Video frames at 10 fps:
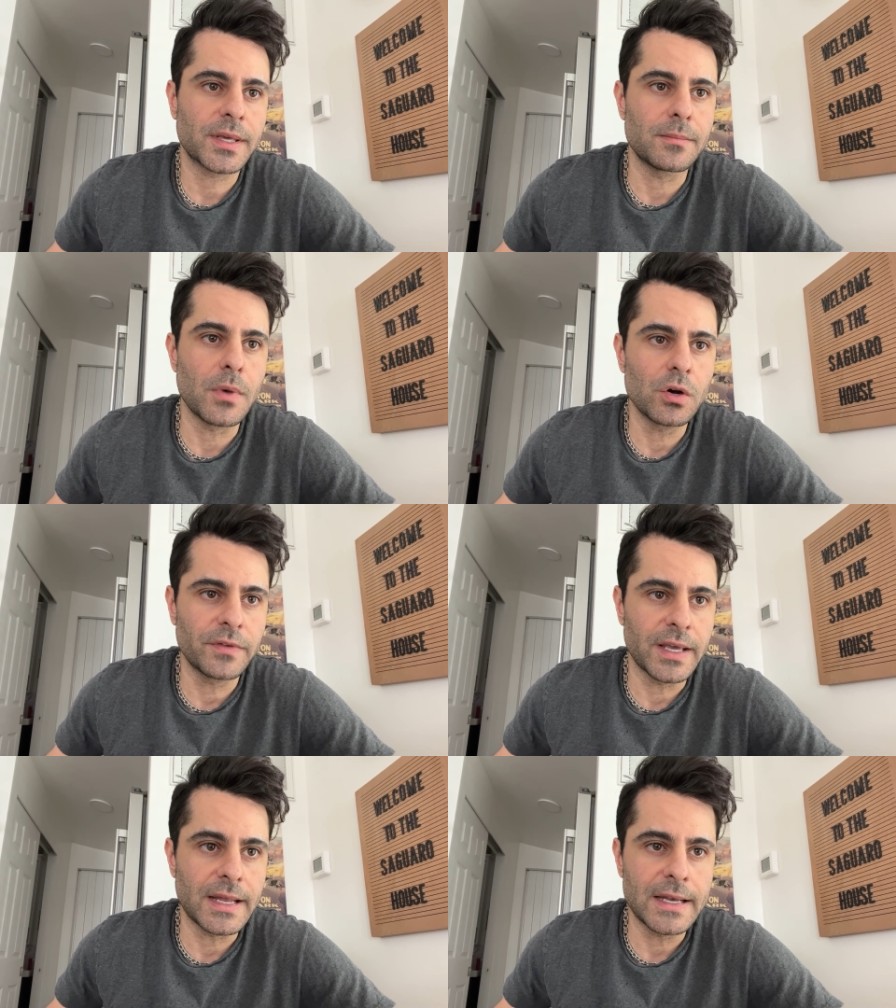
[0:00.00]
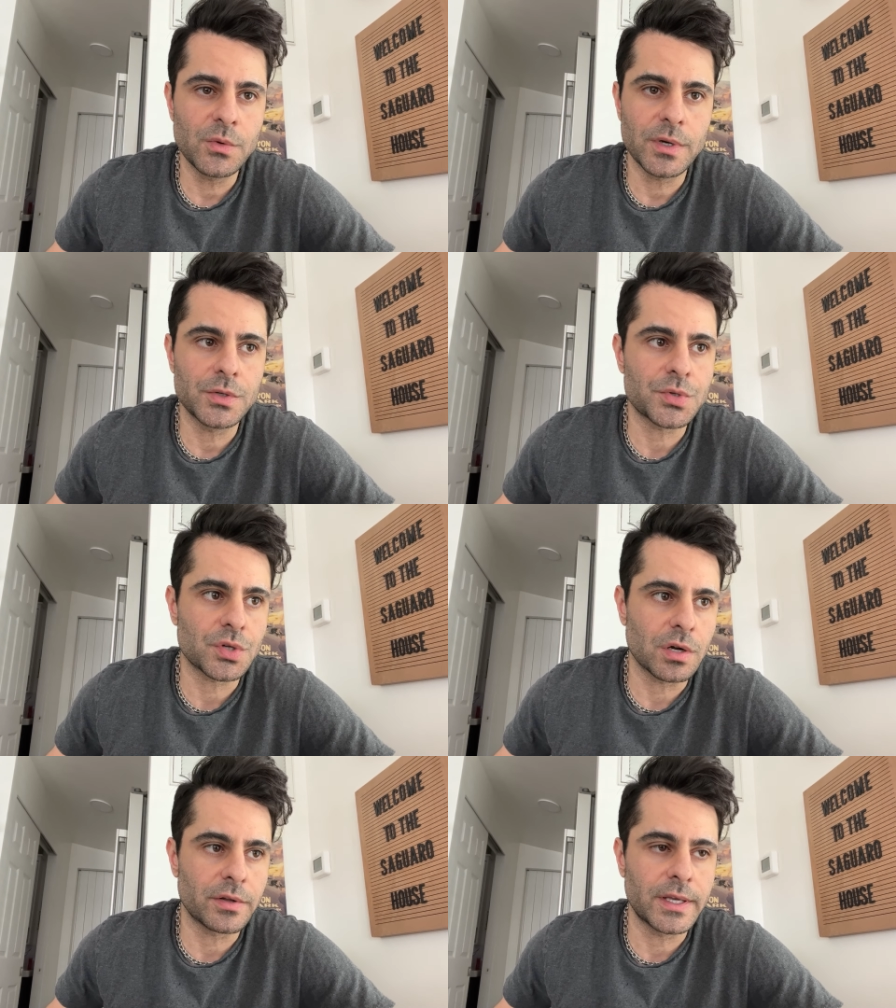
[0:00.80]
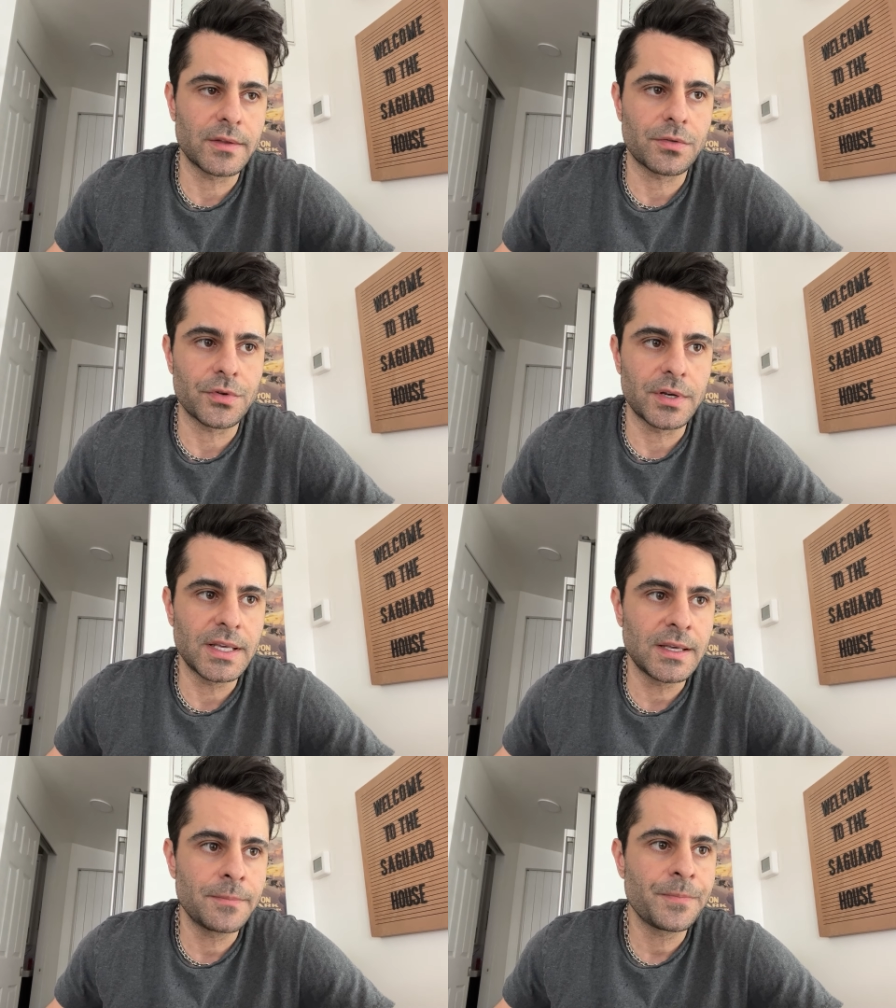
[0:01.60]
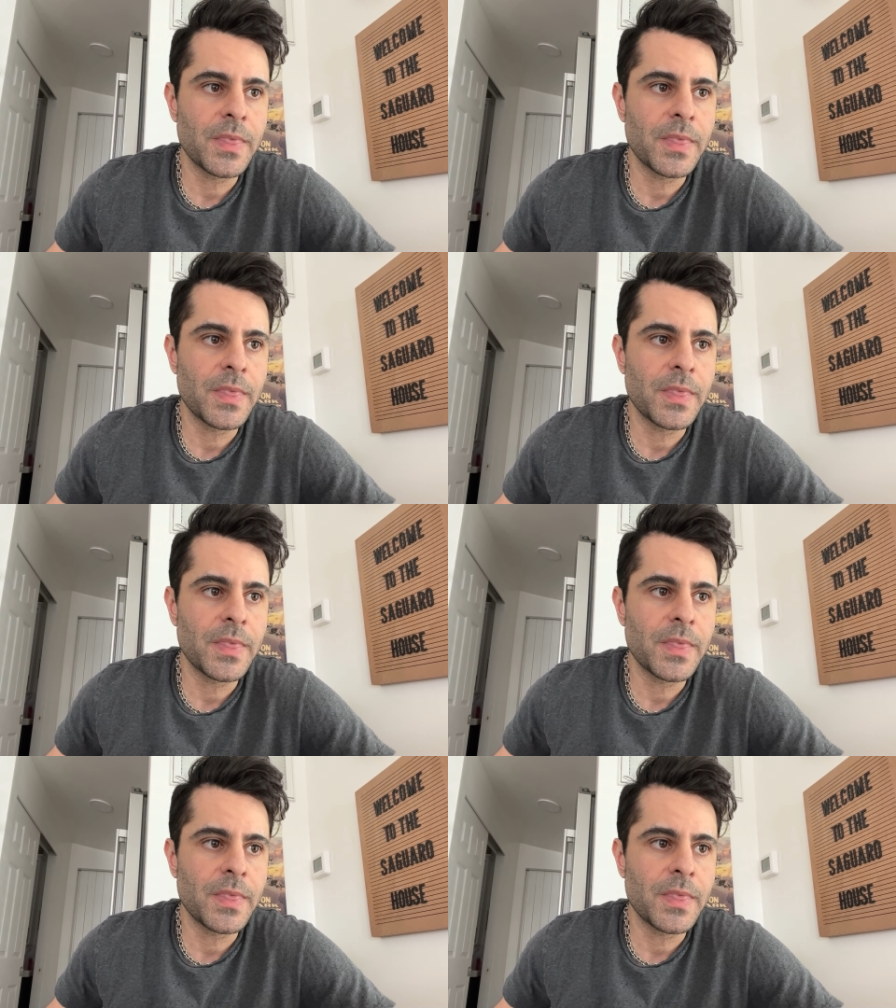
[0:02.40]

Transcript: can motivate anyone who's struggling in their 3D